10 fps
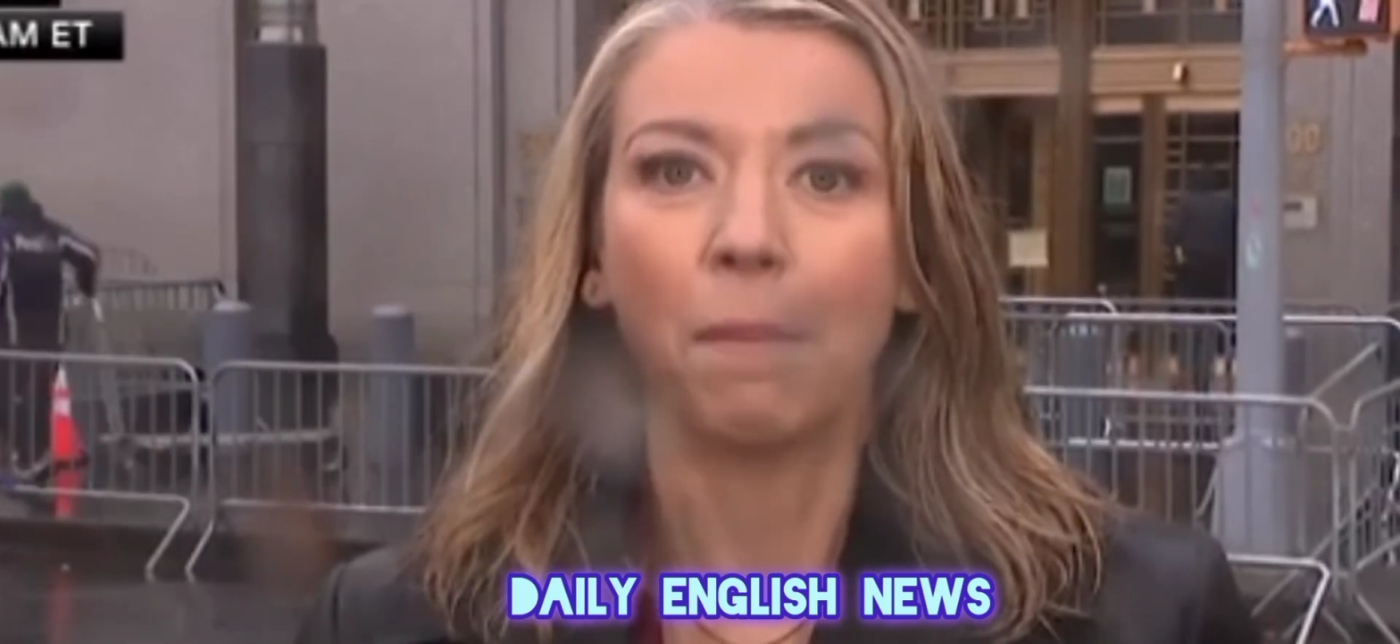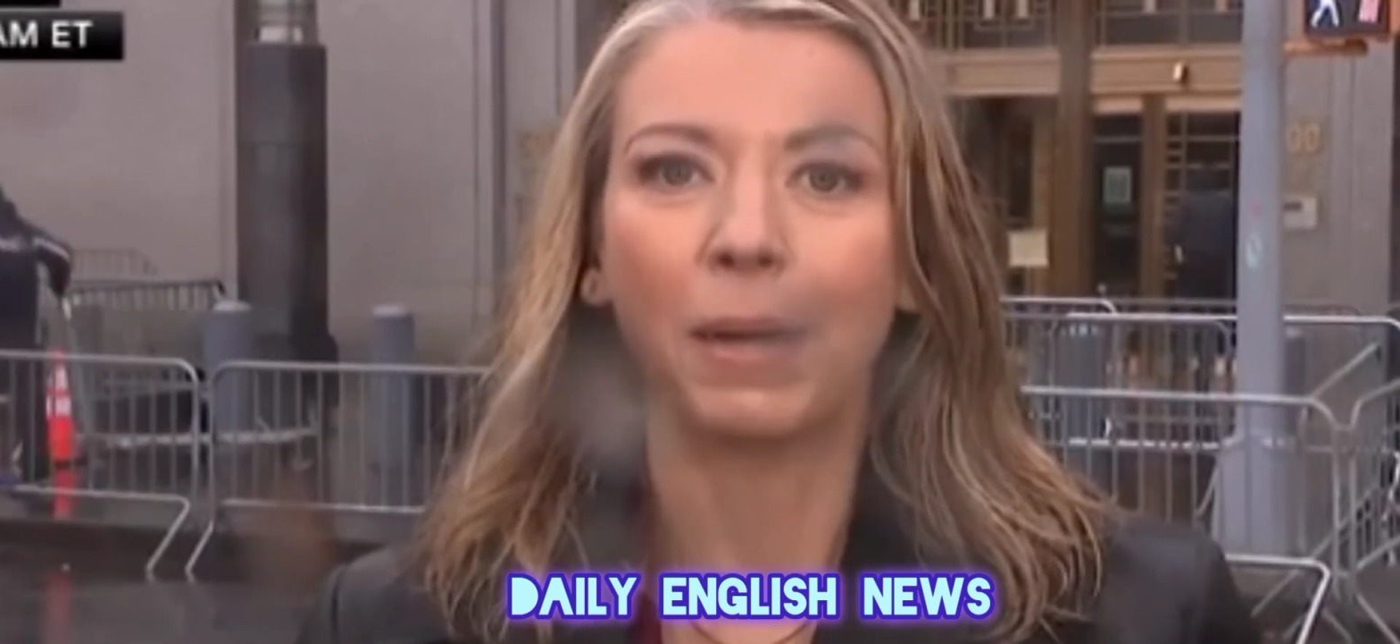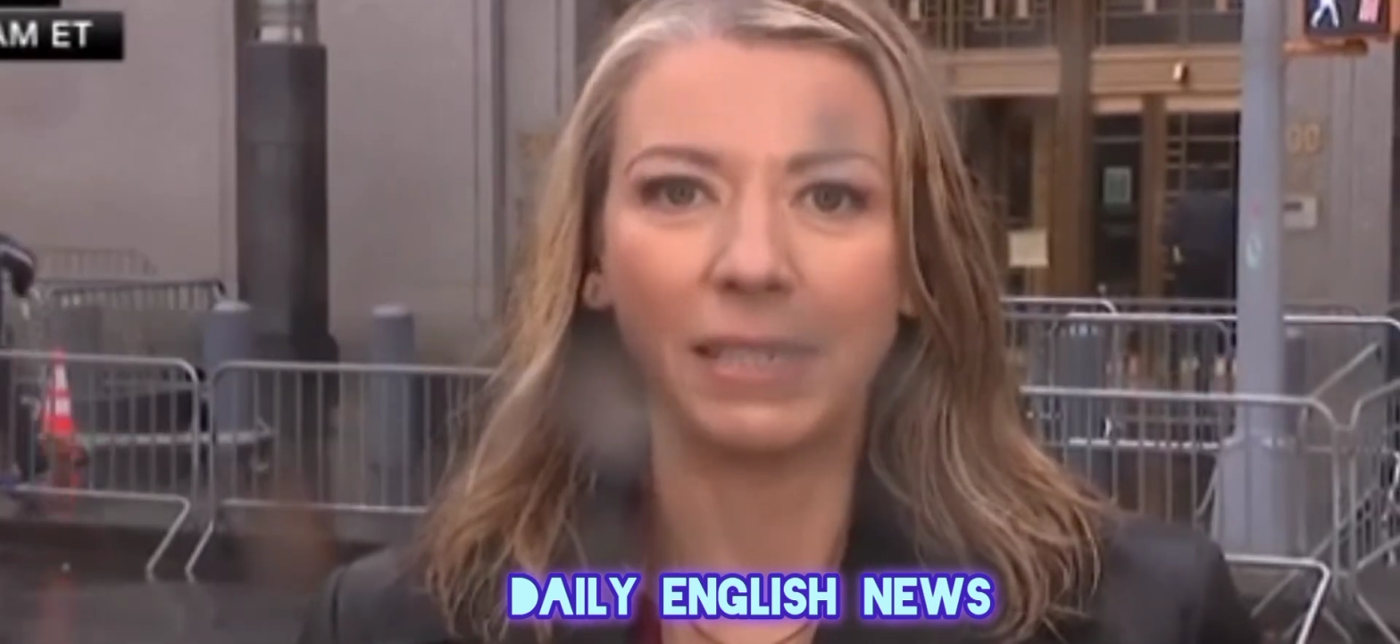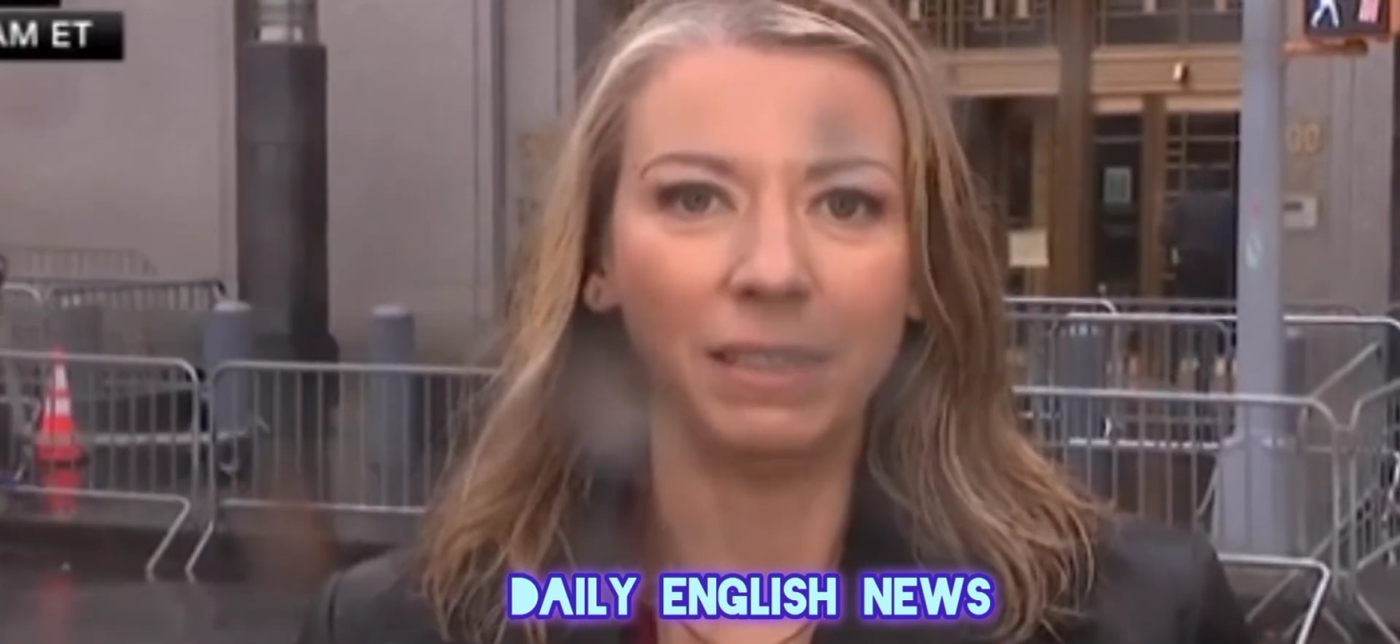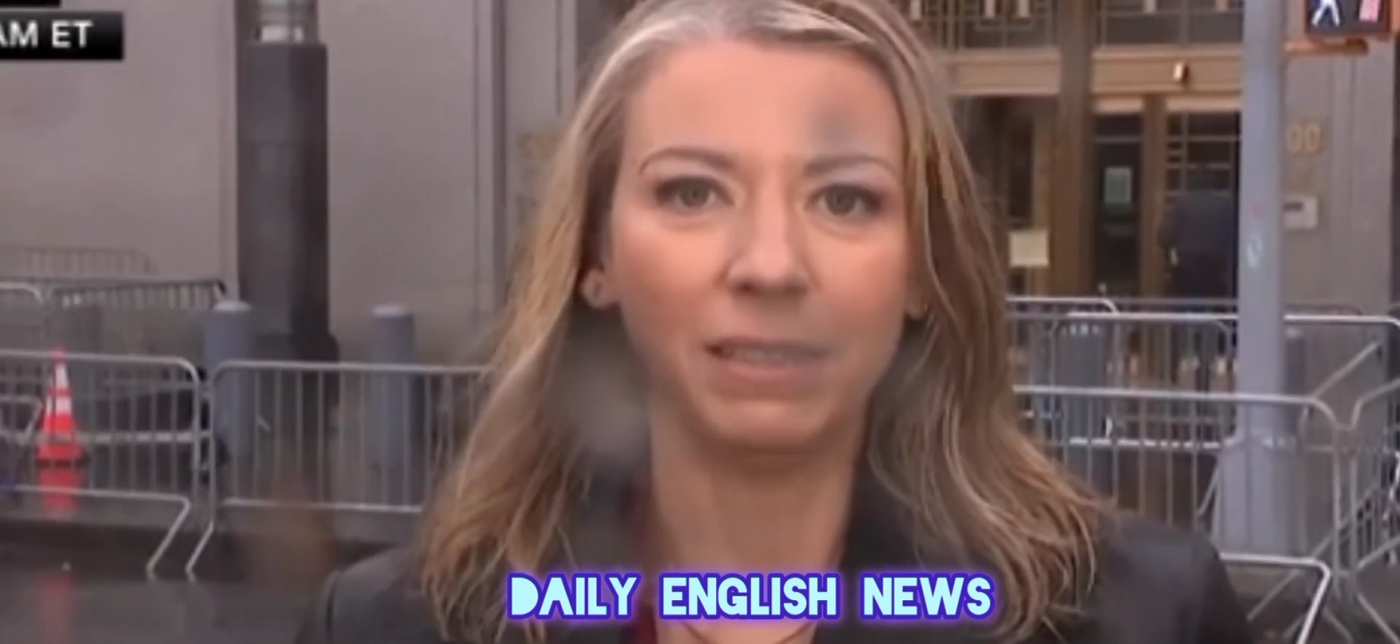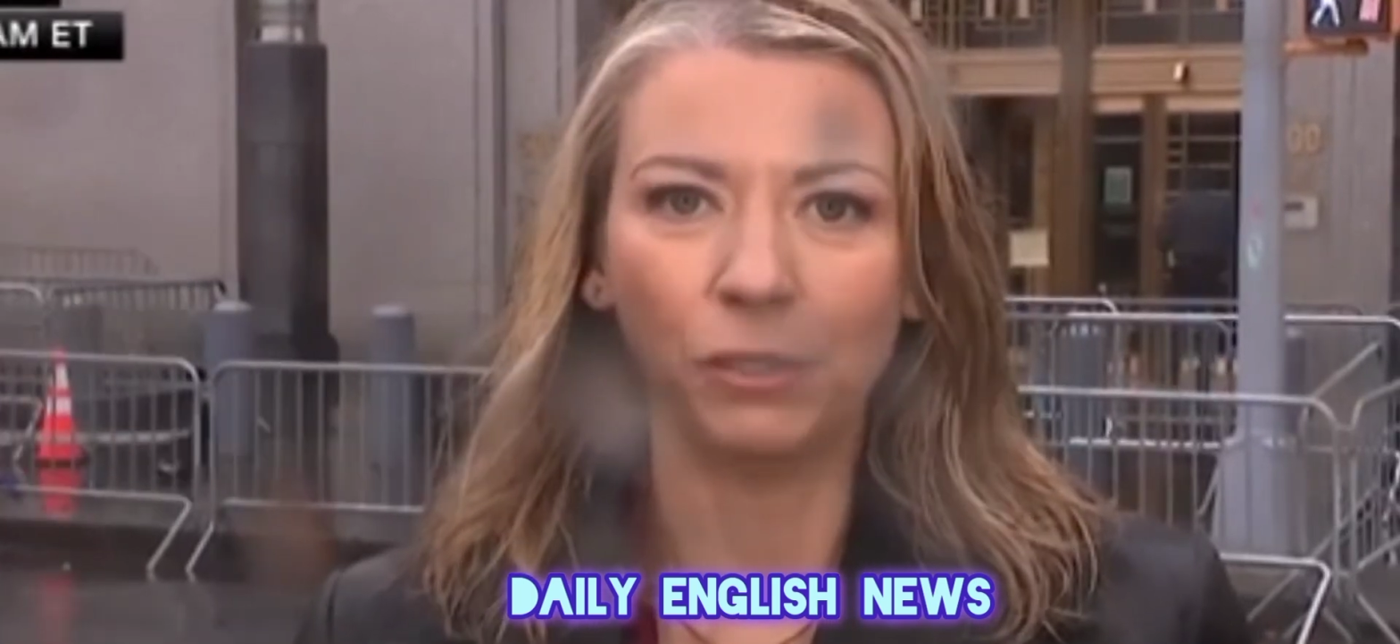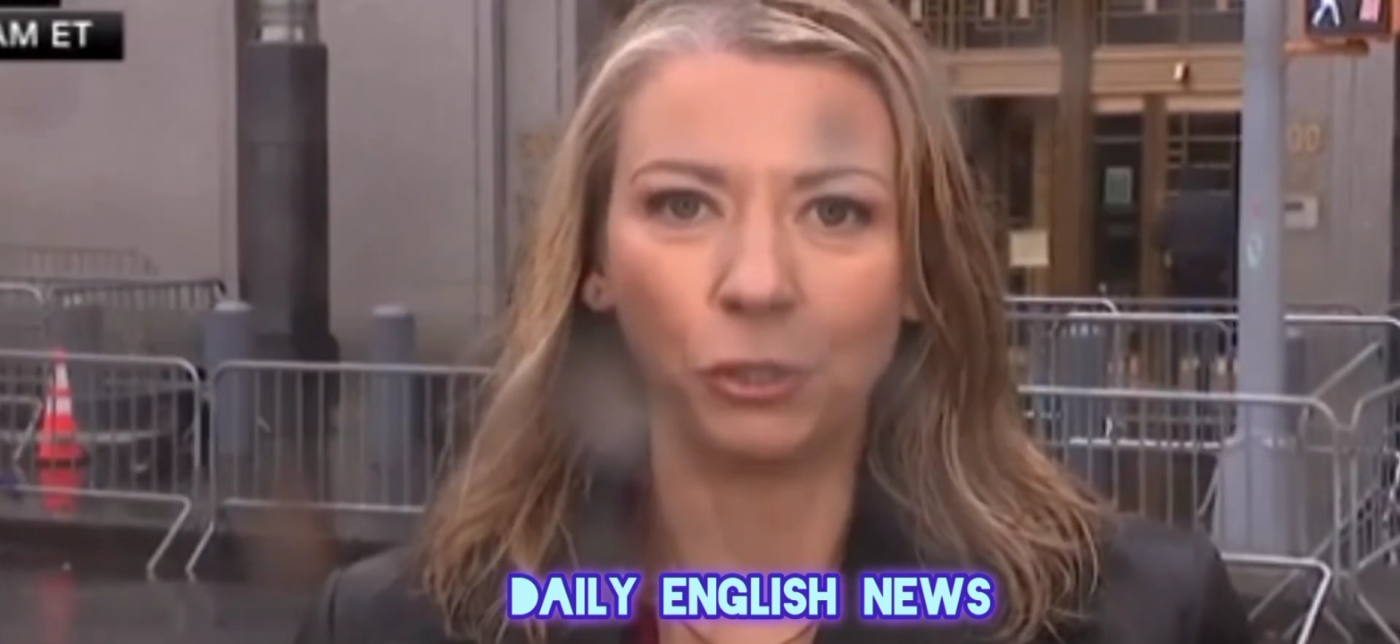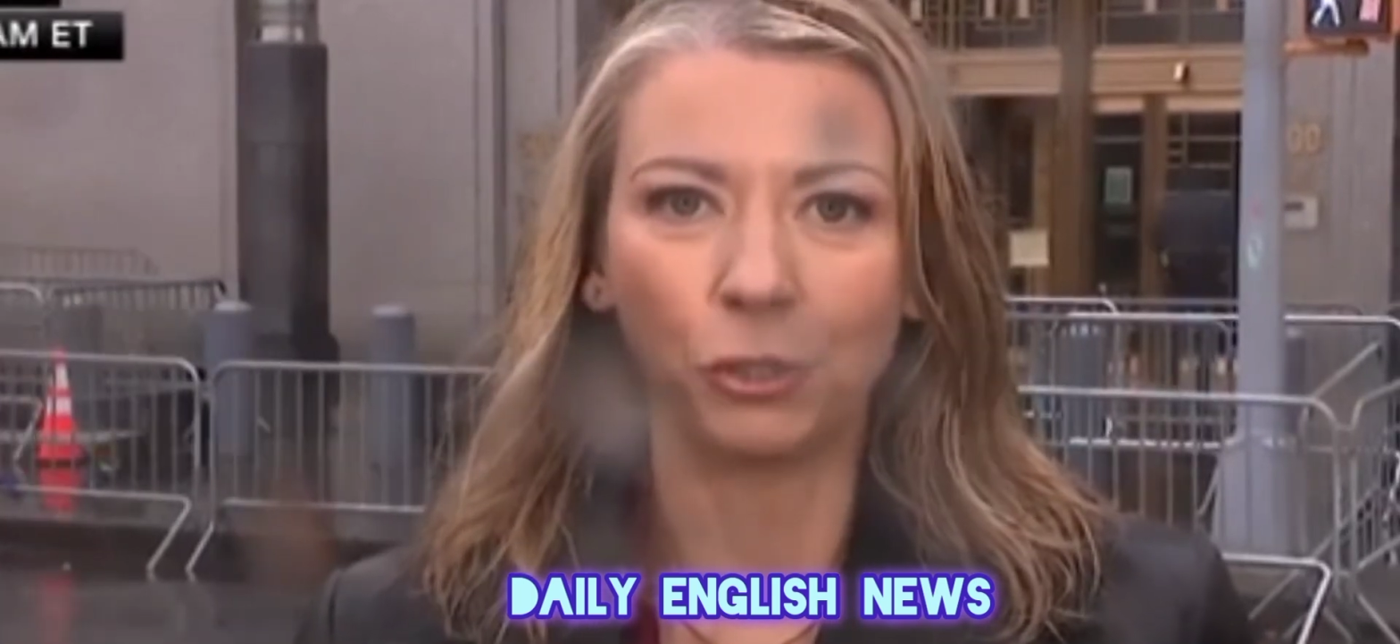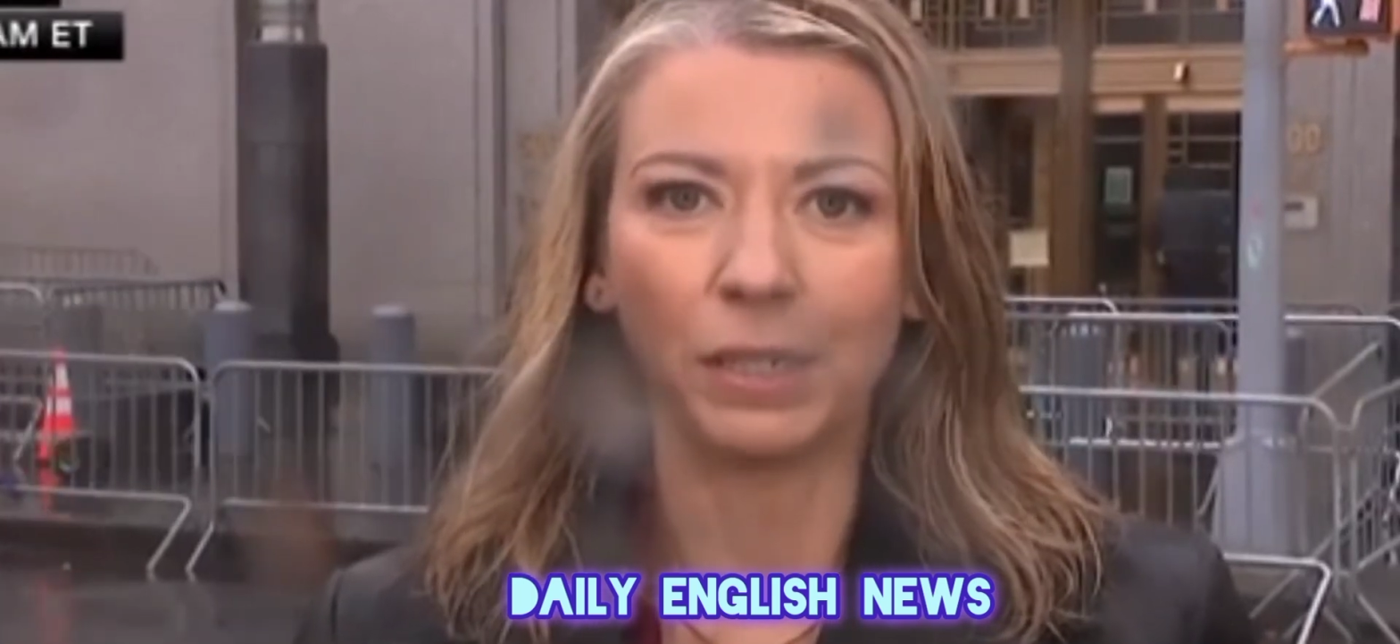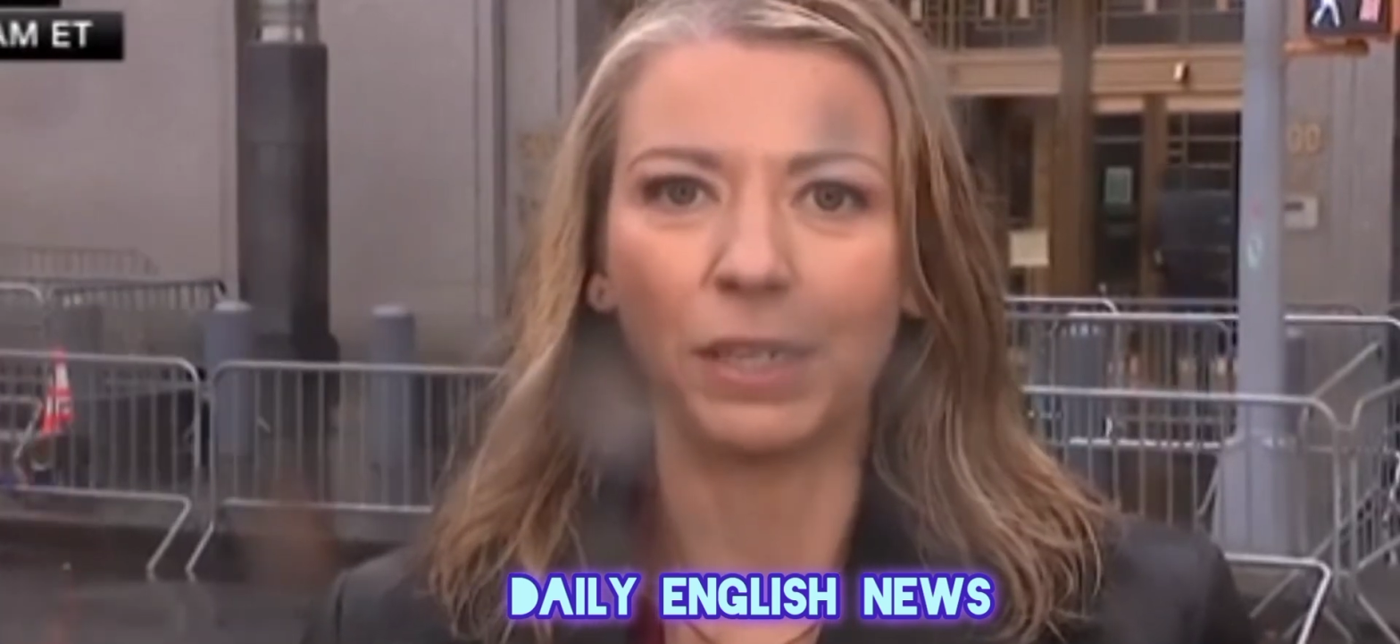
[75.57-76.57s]
by telling the
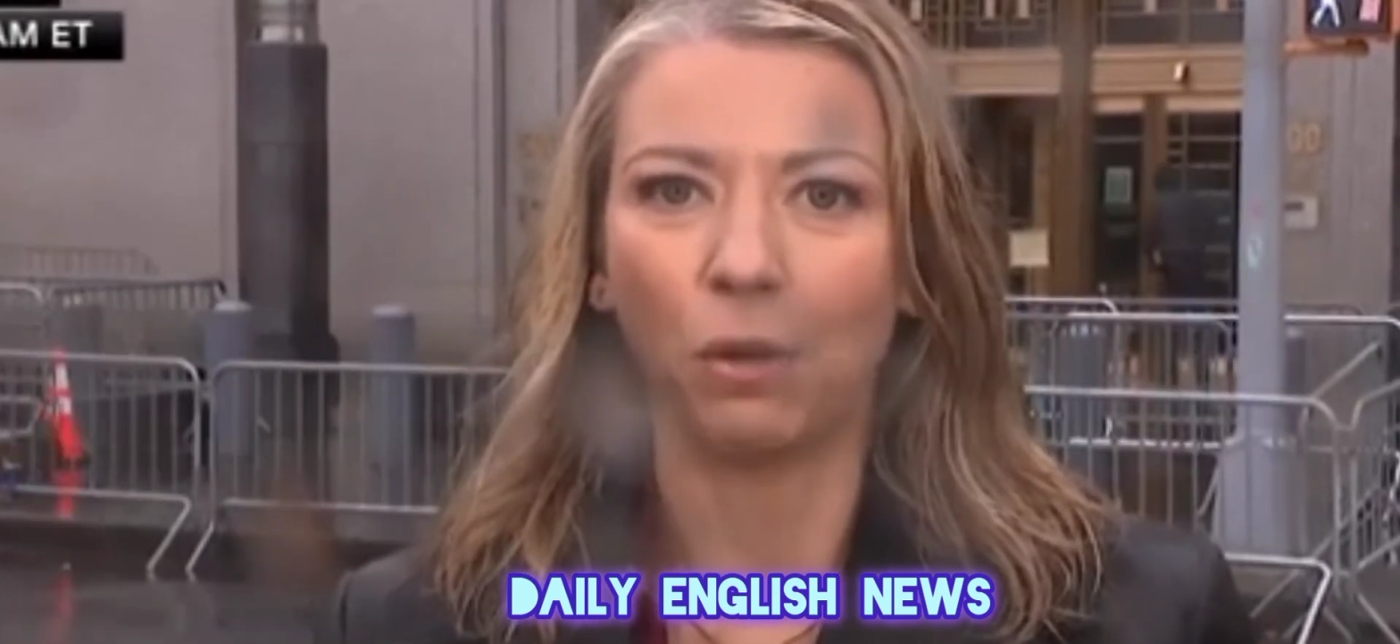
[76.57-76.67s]
jury,